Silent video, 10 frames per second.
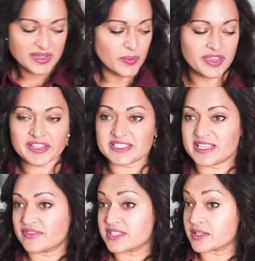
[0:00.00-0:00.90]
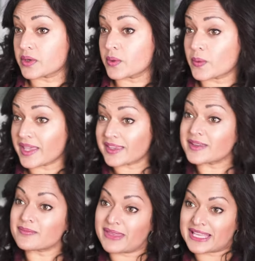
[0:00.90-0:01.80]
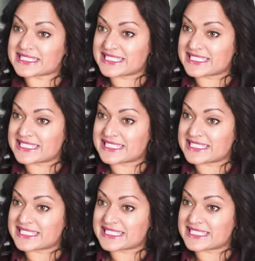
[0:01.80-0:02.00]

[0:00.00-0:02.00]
We are going to give this a quick mix